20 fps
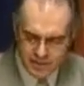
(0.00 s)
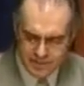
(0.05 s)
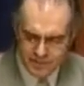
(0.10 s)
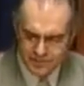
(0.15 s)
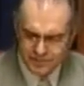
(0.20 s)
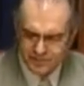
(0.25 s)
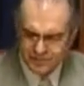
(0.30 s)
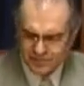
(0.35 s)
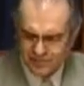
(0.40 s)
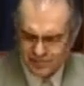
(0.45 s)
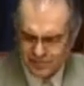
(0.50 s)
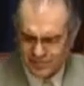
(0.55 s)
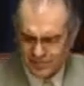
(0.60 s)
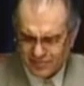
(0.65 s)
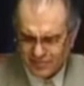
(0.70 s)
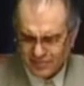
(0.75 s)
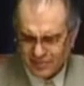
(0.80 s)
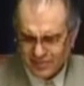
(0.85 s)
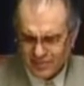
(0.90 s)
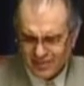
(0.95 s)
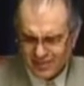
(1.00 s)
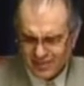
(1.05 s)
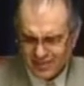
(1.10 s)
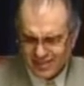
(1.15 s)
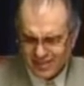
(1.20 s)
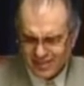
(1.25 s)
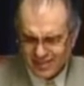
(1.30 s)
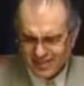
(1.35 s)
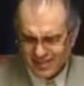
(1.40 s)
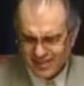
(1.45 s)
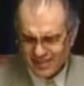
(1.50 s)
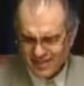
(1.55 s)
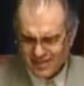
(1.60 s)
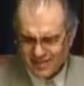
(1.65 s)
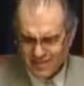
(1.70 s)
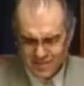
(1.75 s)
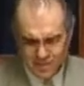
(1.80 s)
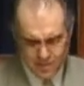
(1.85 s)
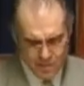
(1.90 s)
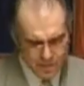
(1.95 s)

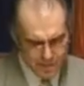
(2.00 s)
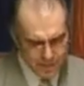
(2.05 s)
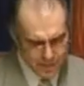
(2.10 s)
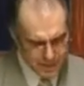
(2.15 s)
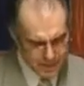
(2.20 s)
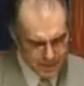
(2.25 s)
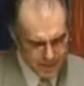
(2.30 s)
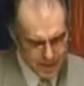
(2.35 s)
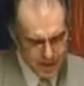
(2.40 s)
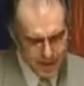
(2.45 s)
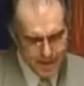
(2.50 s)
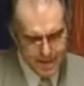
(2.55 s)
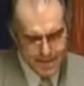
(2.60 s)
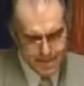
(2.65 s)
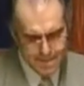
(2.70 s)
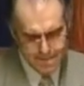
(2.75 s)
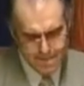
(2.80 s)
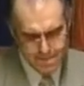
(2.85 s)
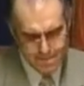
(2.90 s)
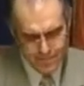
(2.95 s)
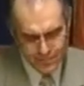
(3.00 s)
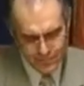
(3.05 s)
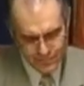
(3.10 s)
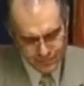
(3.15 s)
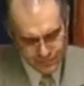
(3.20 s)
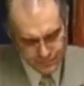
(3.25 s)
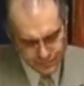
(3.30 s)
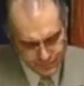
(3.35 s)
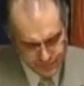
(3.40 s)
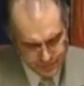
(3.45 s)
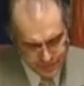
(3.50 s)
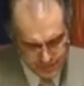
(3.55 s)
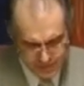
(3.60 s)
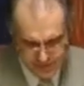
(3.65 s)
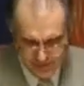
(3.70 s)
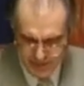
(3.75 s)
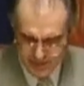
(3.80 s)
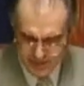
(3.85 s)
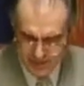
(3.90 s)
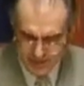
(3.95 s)

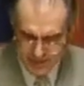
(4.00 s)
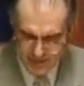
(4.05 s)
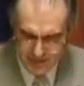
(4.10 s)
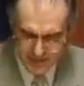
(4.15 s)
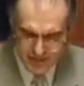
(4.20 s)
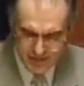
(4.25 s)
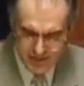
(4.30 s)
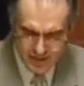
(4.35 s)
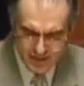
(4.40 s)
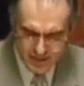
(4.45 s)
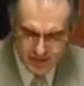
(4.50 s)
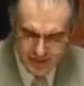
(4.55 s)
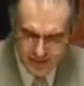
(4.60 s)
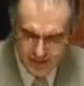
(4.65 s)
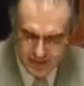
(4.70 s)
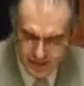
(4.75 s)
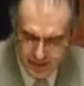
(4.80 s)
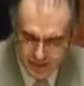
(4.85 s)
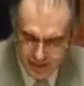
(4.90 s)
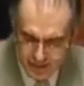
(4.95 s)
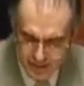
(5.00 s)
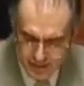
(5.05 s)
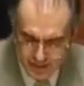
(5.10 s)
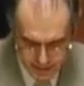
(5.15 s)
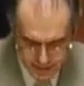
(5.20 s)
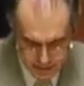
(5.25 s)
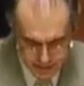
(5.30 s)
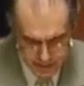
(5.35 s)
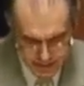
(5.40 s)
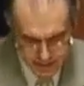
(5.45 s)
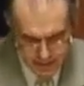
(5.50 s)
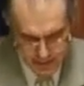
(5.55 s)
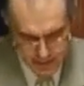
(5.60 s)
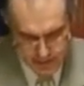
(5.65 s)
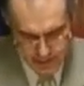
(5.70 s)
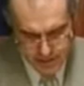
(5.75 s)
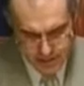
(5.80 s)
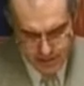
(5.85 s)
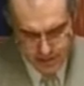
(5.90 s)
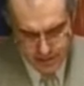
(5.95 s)

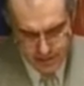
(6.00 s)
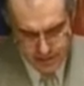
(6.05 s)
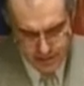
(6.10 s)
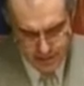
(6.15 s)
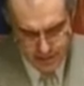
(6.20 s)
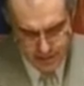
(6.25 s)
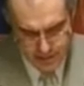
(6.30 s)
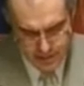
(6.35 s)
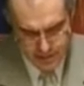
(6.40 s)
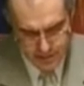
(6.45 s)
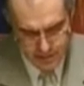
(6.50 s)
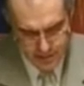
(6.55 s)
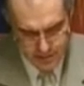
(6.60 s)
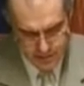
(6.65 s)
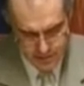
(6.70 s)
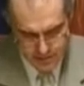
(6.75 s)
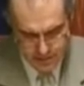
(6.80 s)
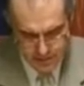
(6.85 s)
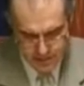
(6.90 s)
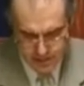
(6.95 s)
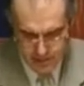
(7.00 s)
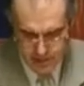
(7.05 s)
[no speech]